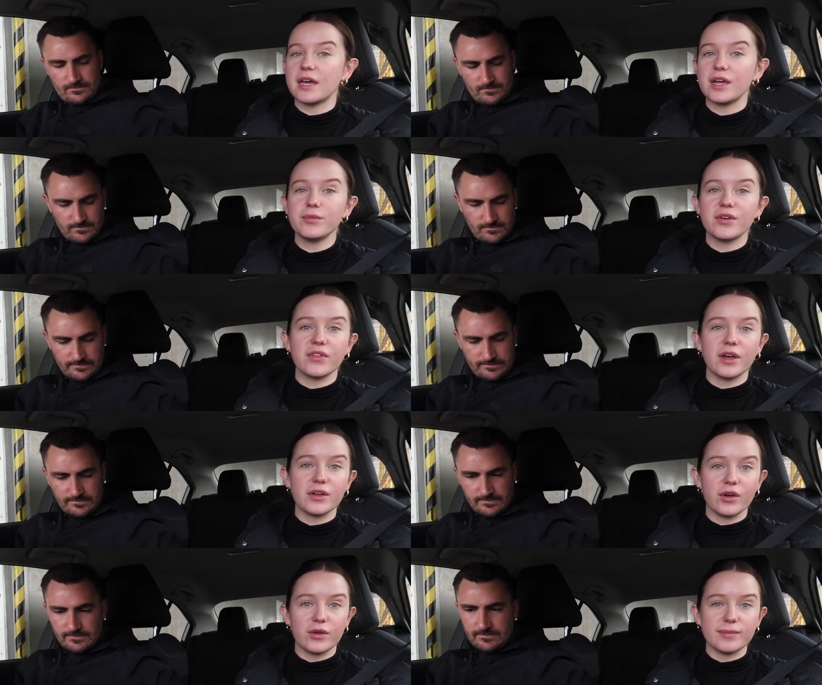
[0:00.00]
Speaker 1: day and we're
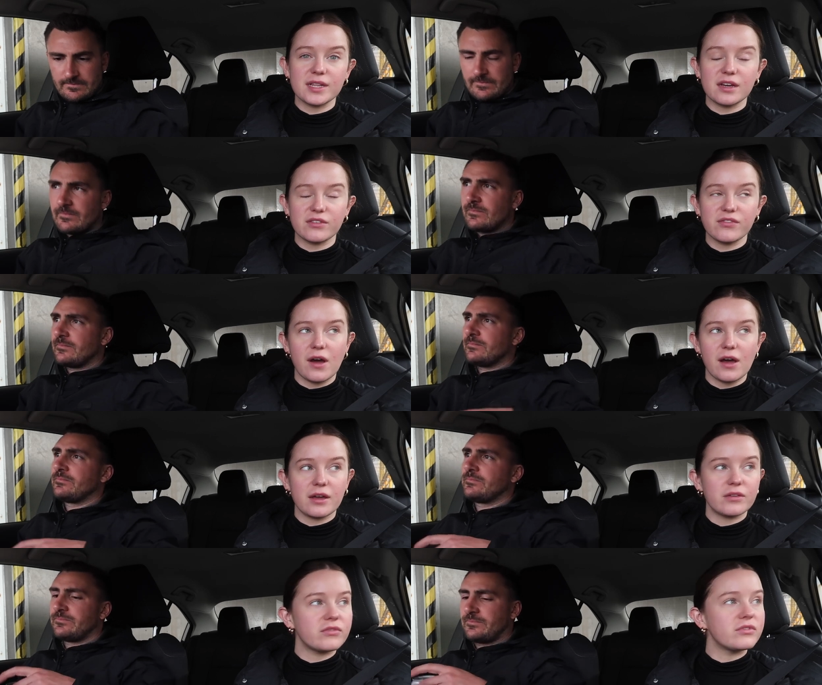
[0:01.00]
flying home at like
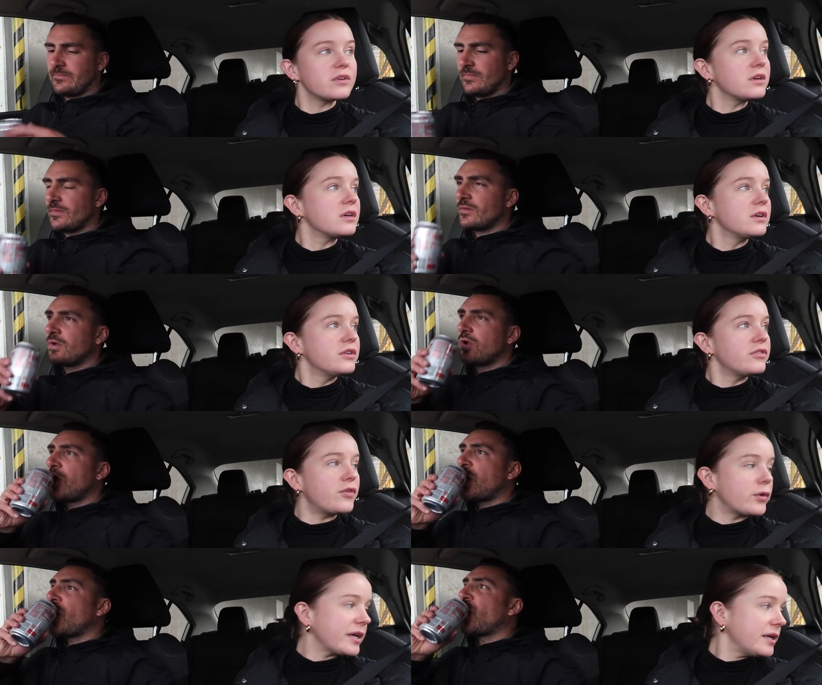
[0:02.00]
five
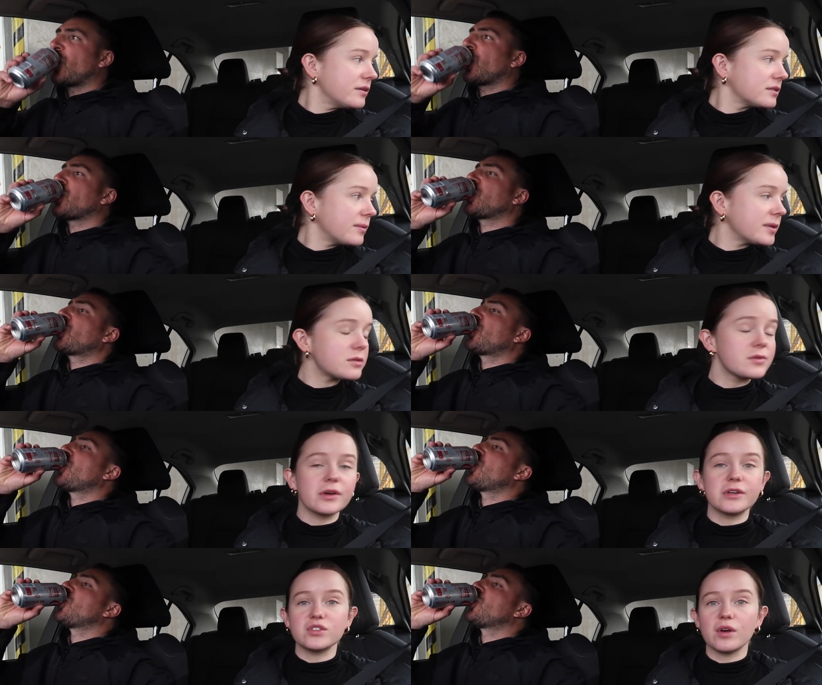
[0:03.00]
forty or something, so we
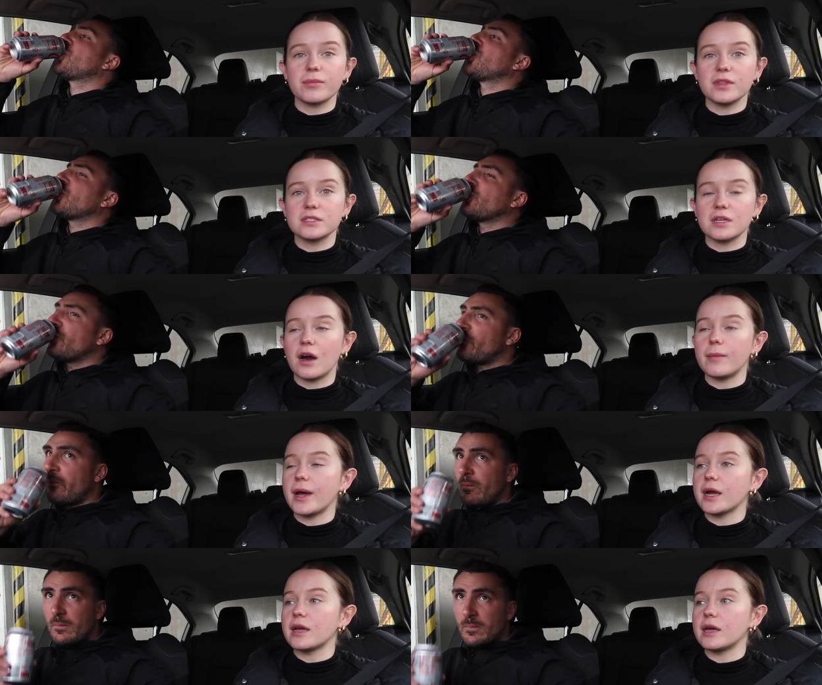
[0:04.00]
got to drop this car
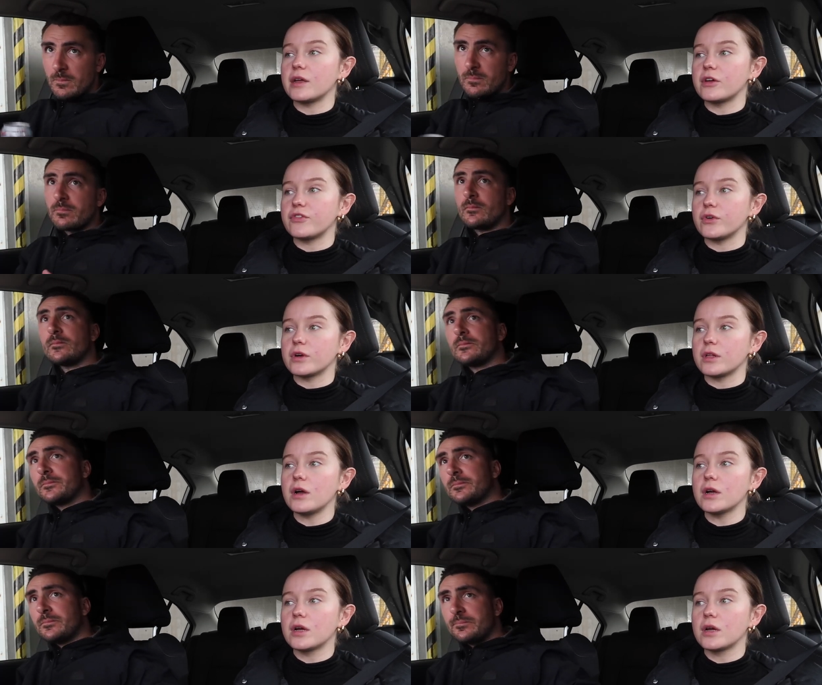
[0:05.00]
back at four
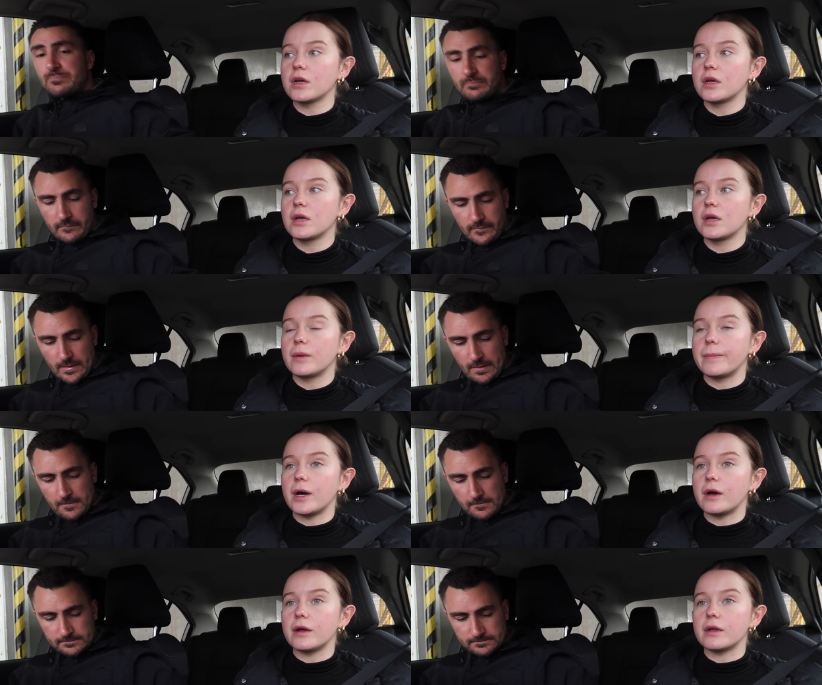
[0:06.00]
o'clock,
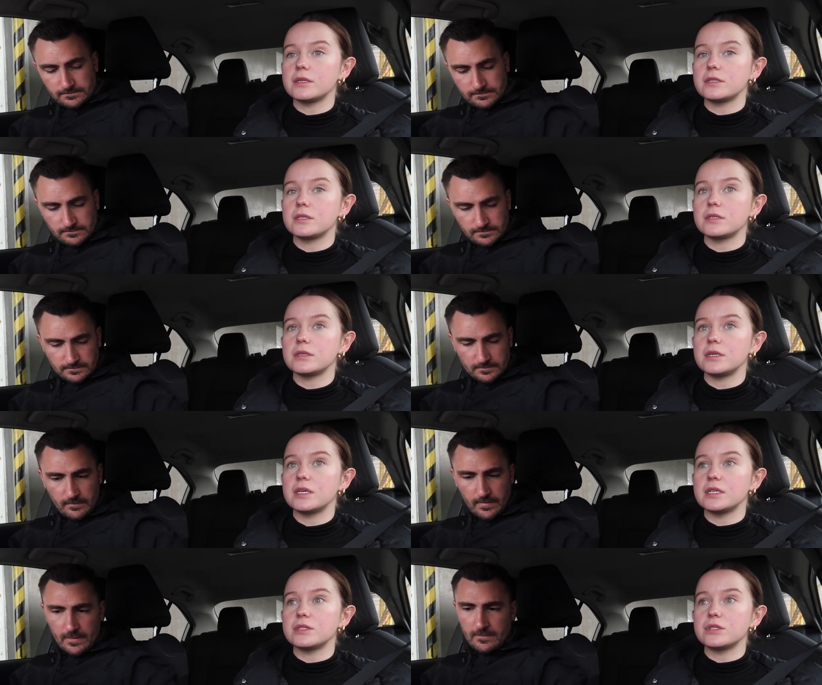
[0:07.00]
but
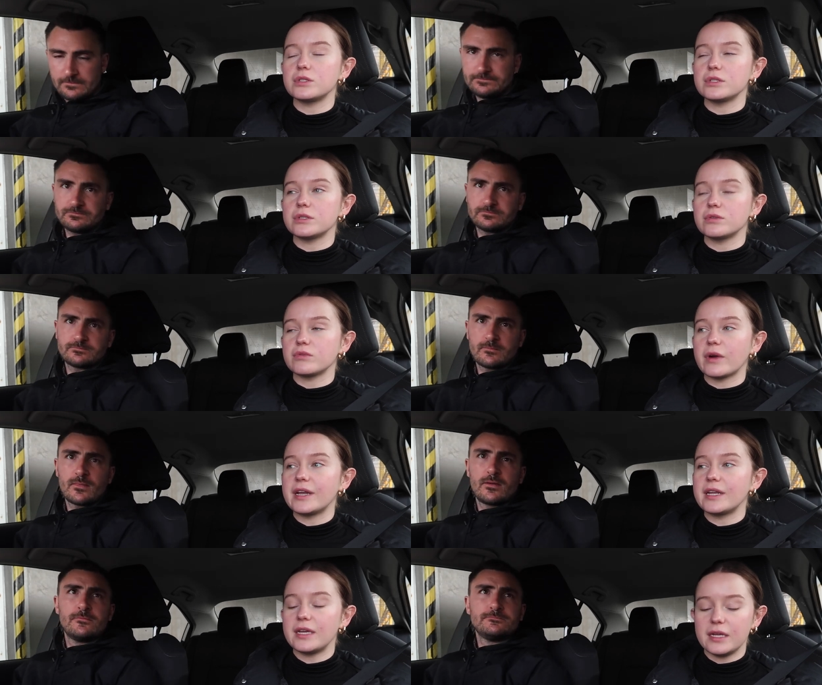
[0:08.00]
it's
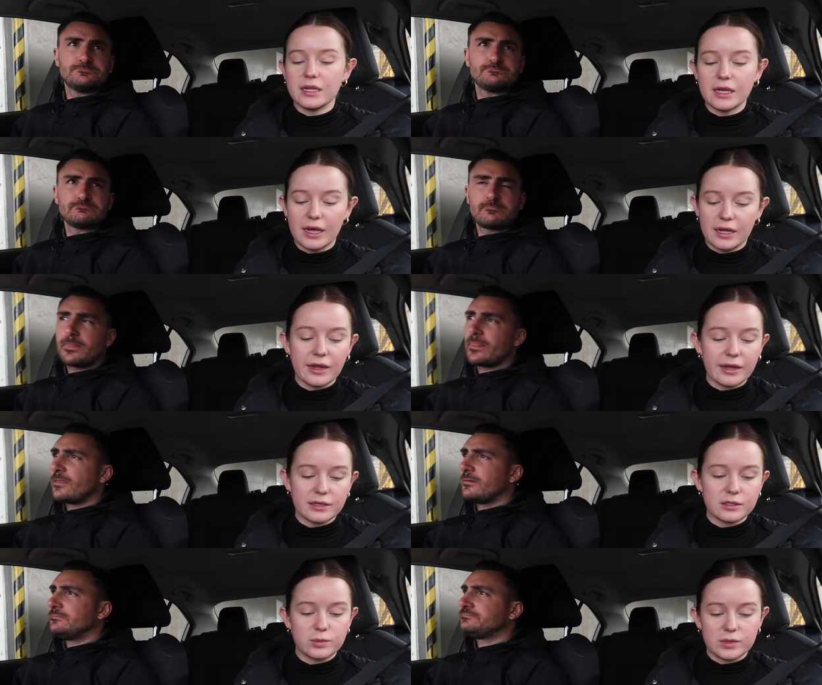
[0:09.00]
rainy
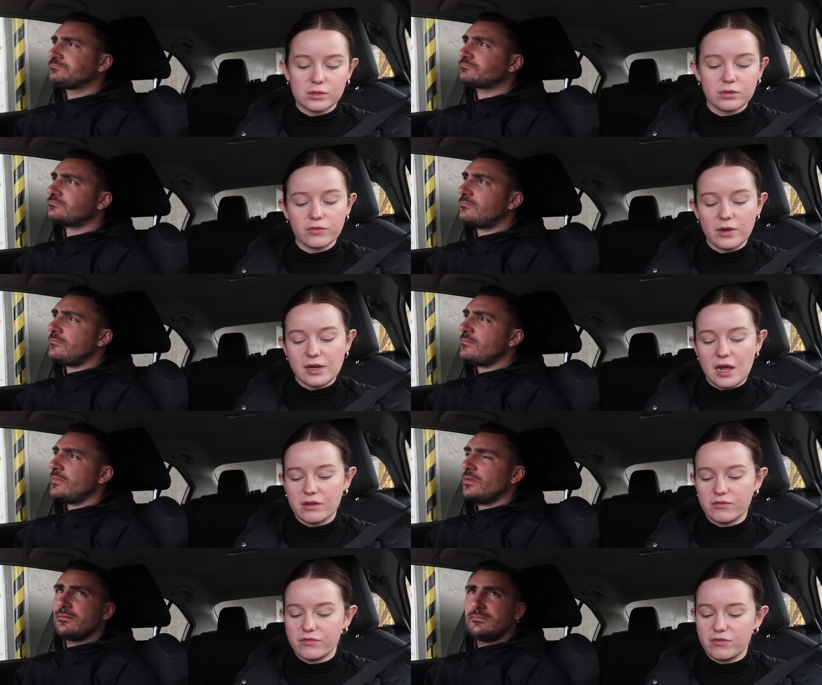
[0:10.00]
and we sort of ran out
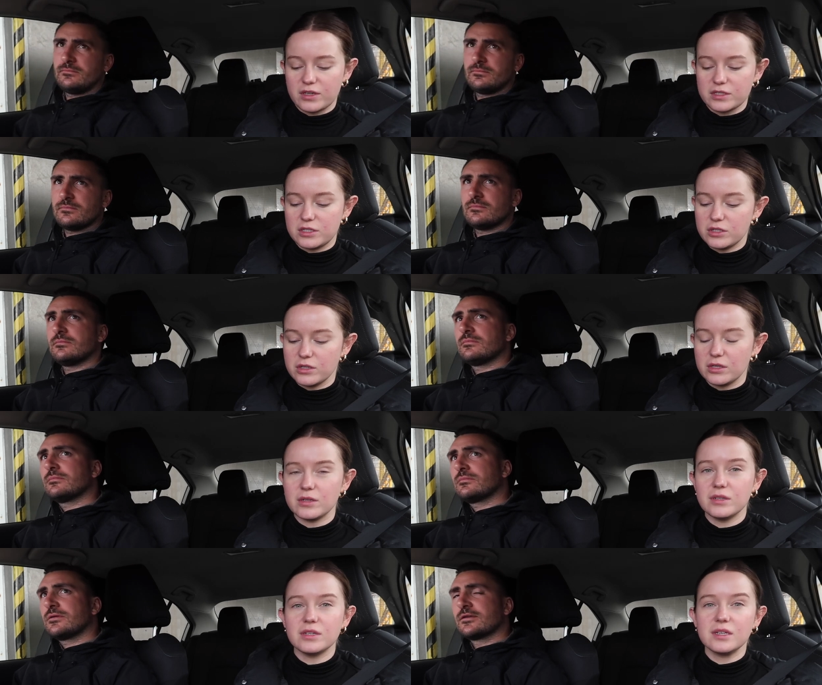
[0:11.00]
of things to do.
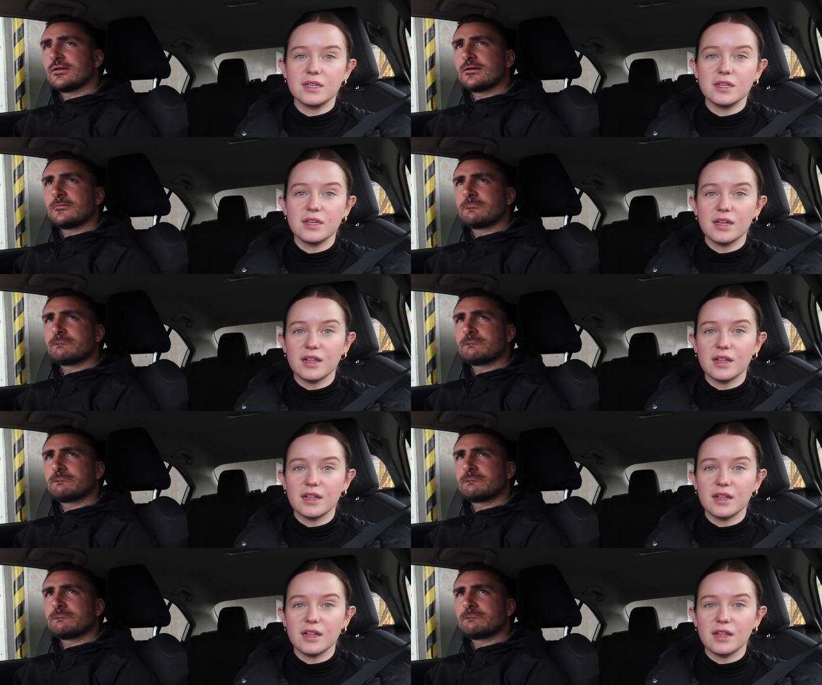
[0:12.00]
Yeah.